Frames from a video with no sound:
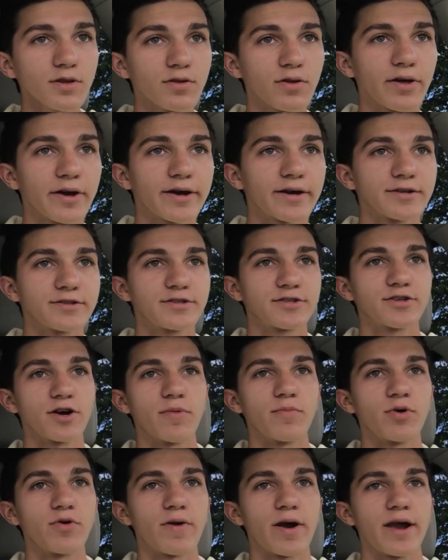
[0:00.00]
Like, it's
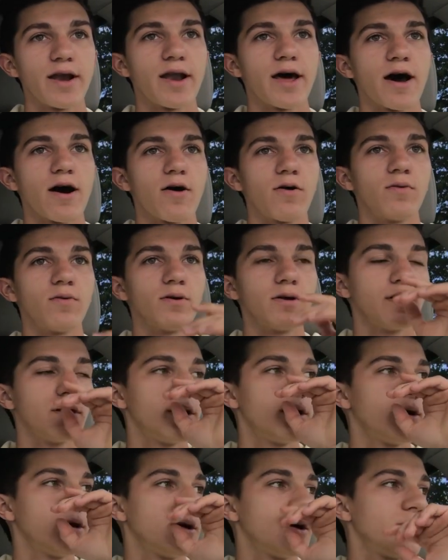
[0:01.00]
summer right now,
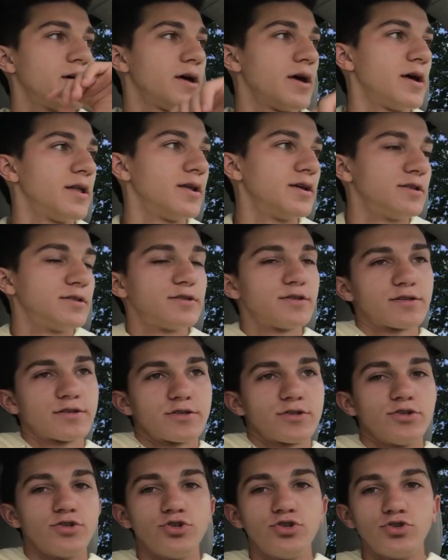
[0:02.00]
and
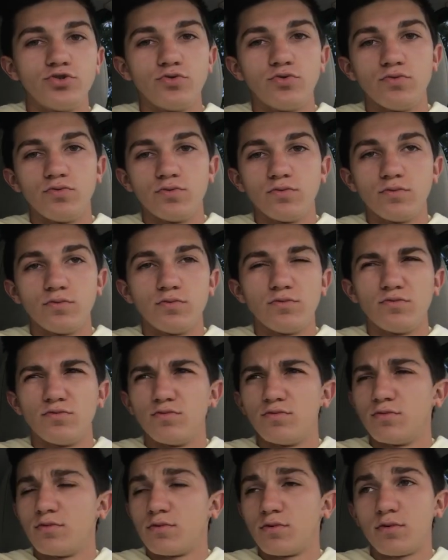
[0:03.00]
it's
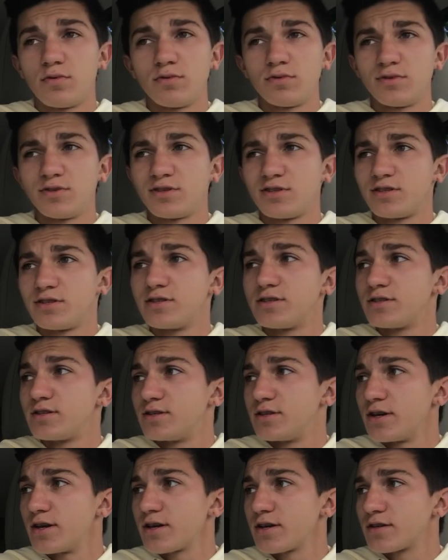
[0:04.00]
June
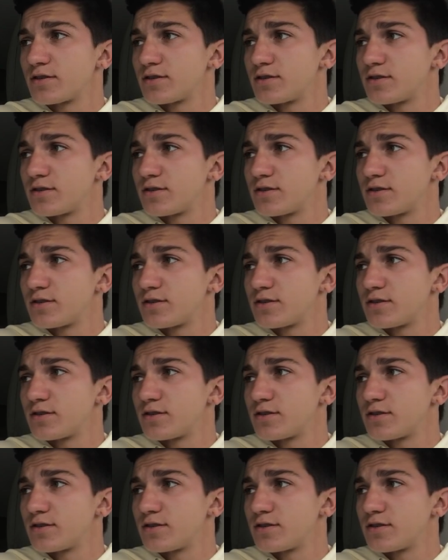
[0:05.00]
6th,